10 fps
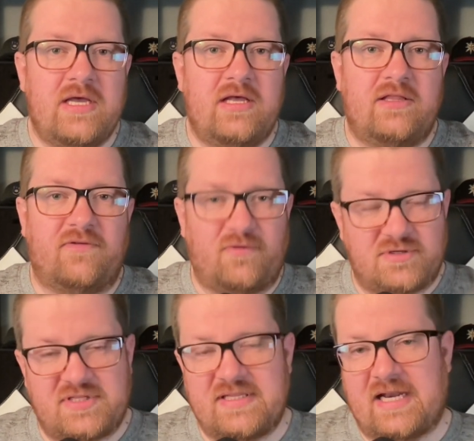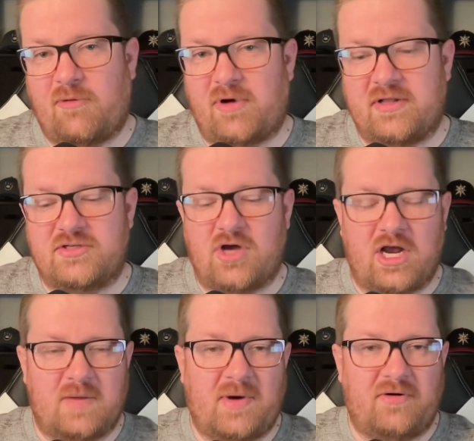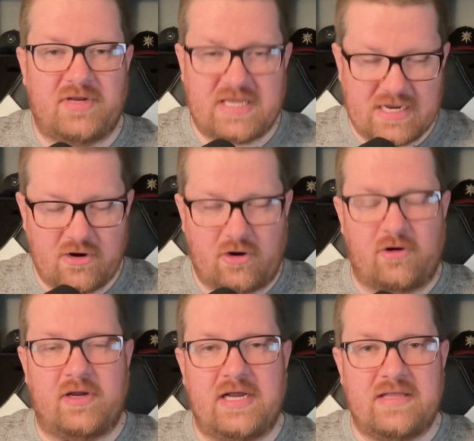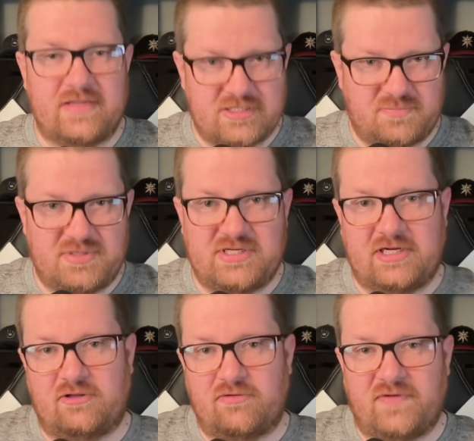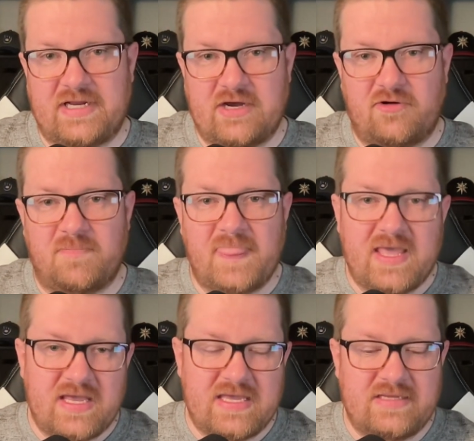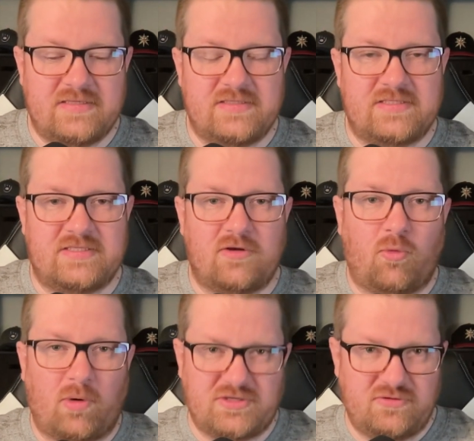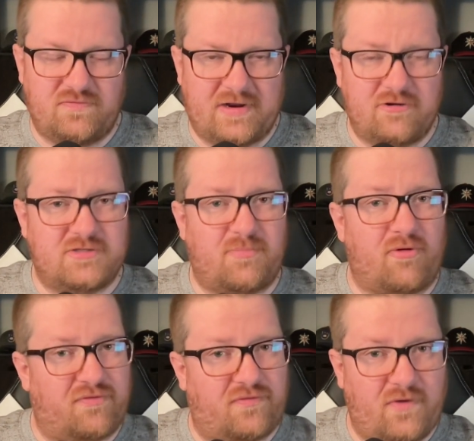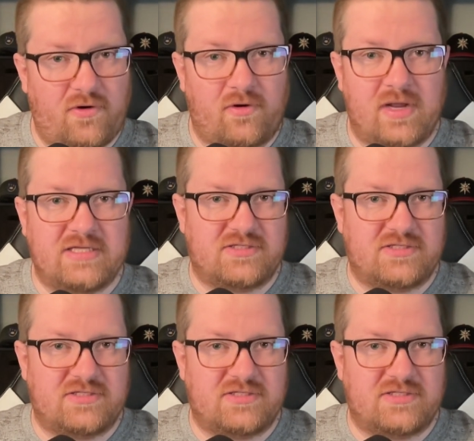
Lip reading: the first thing that I want to talk about here in this particular video is what do vendors prefer as